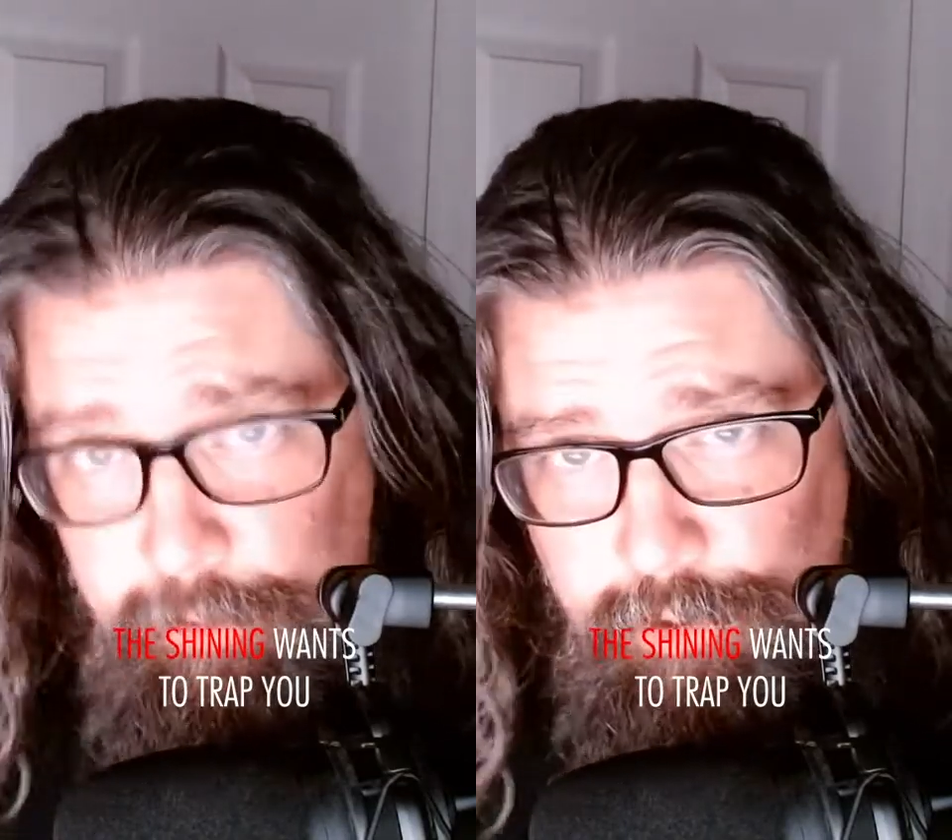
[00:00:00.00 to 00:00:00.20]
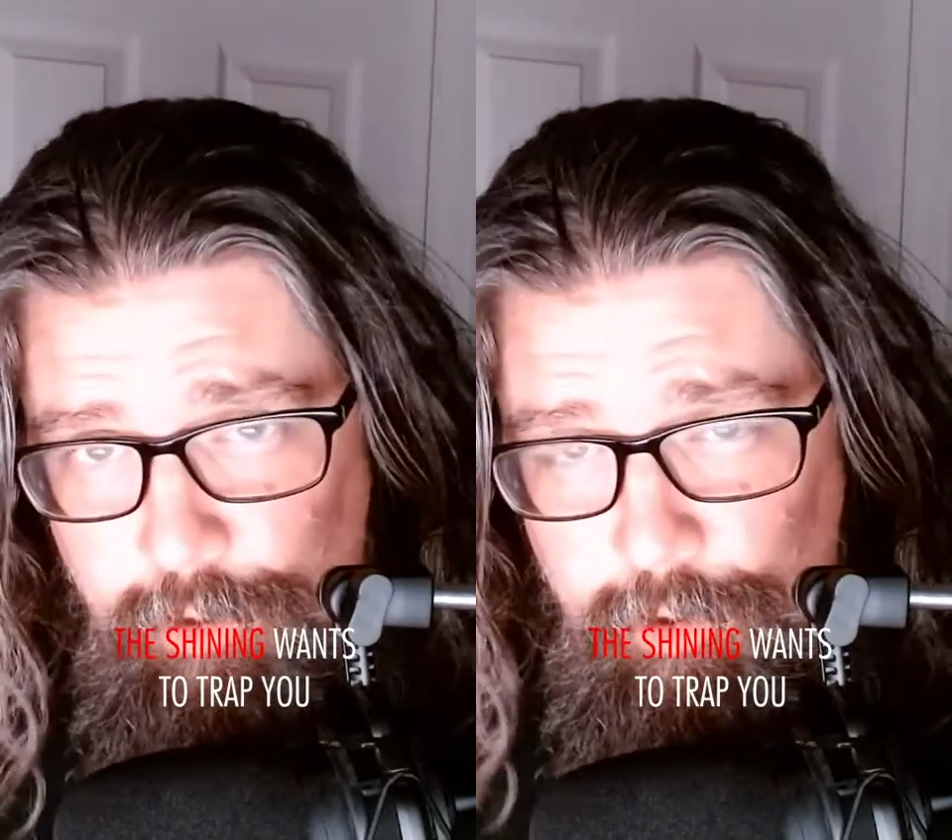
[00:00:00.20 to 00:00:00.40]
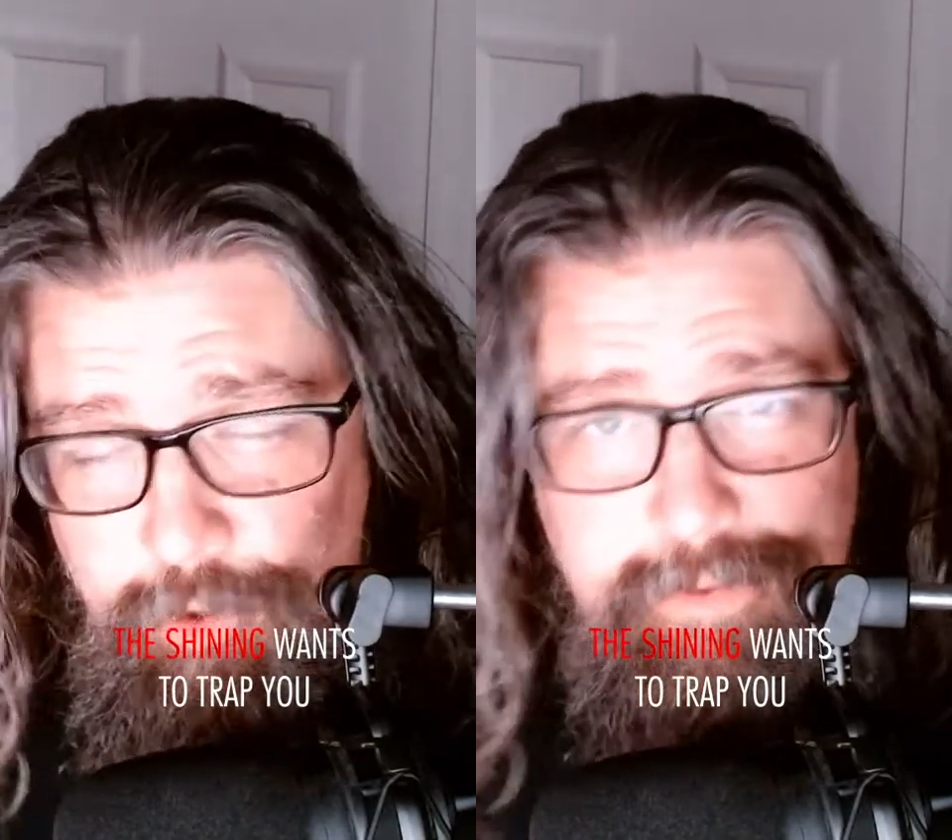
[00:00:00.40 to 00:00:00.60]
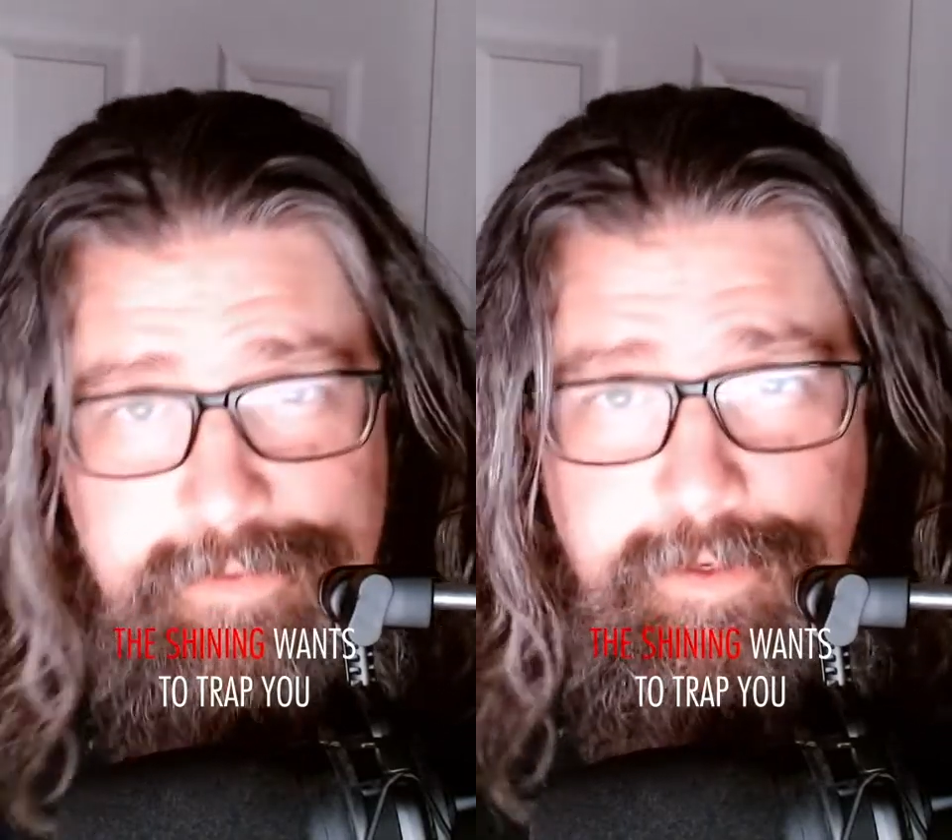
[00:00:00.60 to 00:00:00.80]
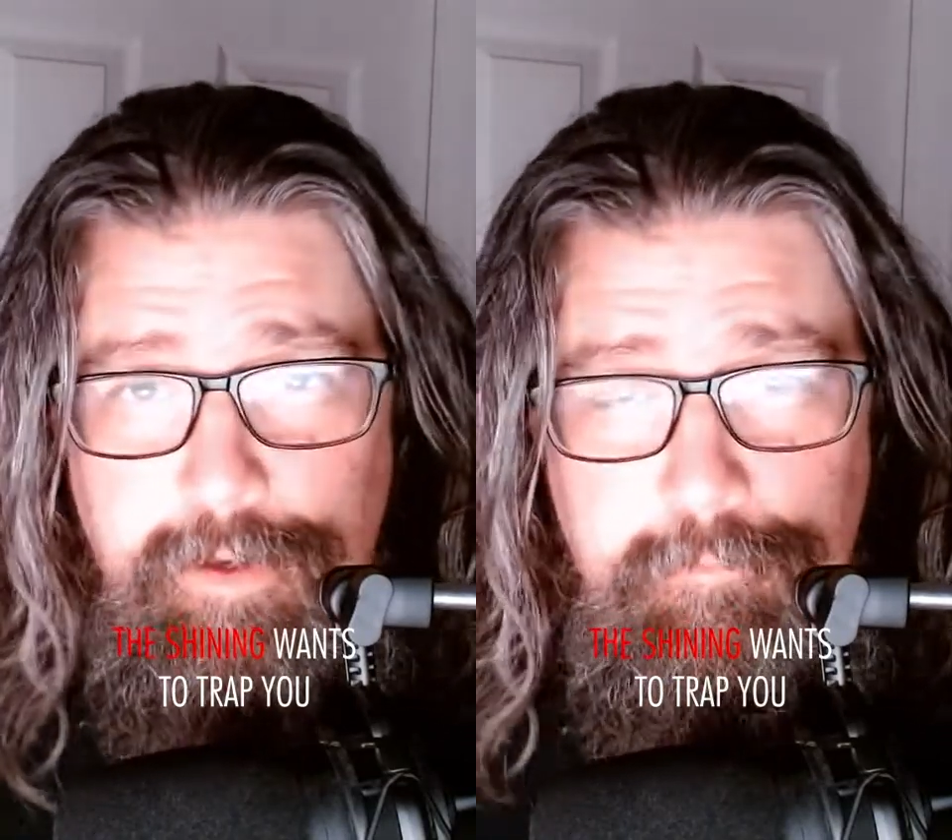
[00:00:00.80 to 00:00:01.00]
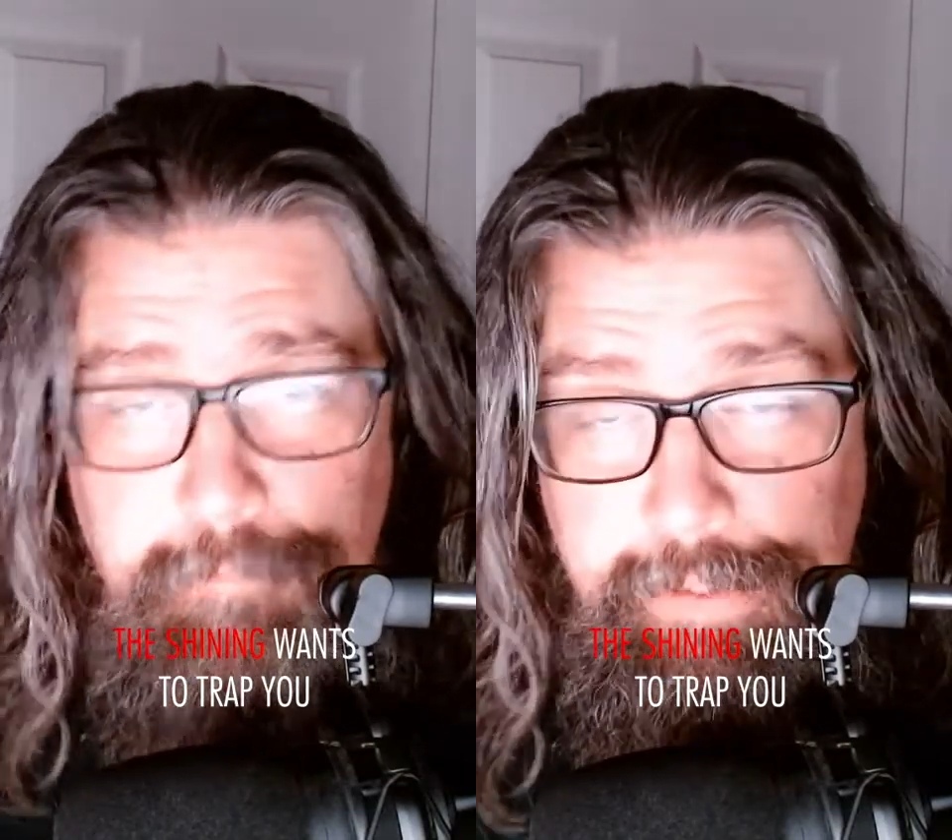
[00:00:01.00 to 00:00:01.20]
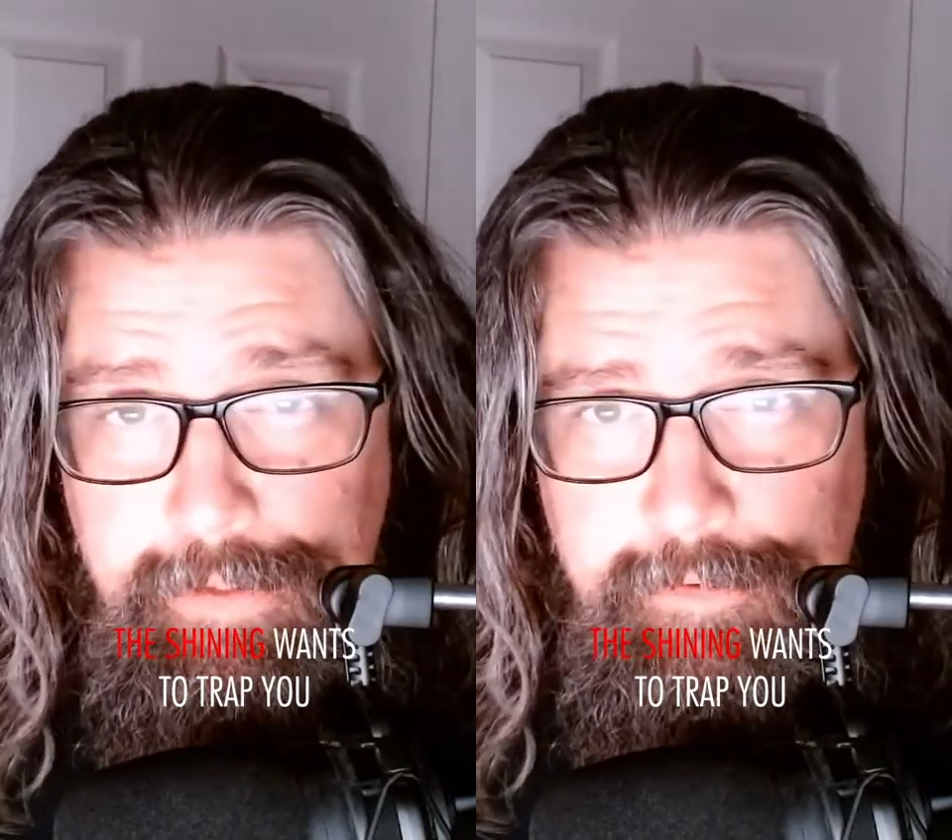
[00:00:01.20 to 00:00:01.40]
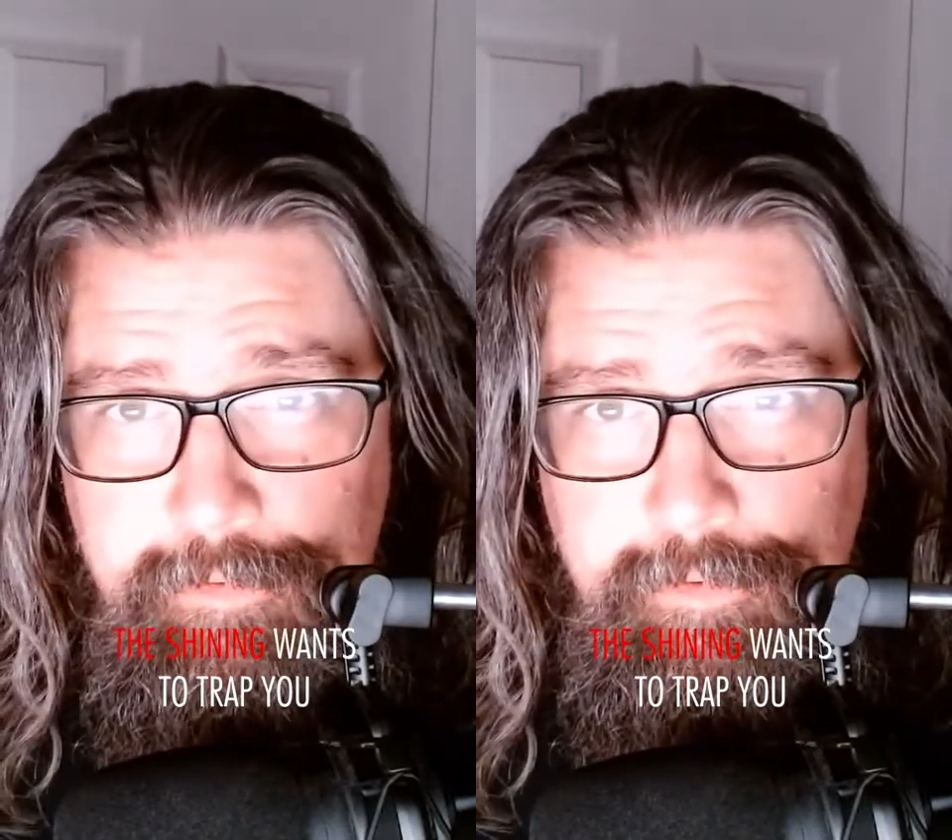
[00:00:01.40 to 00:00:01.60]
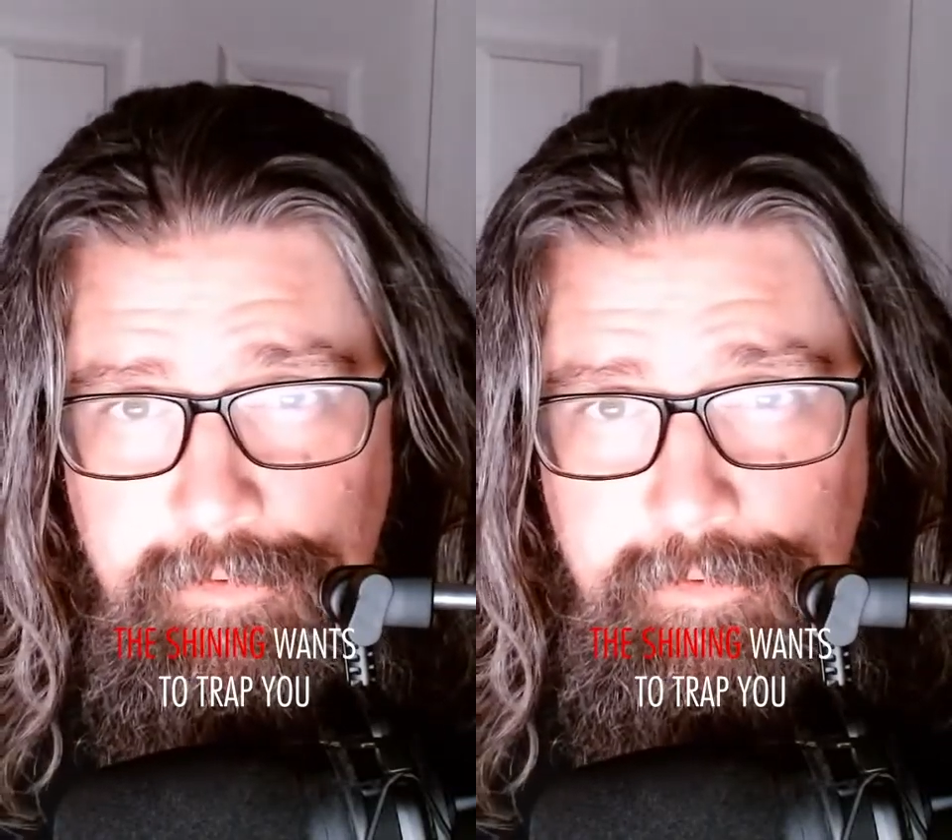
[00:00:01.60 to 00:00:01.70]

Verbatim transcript: alcohol, it's not me.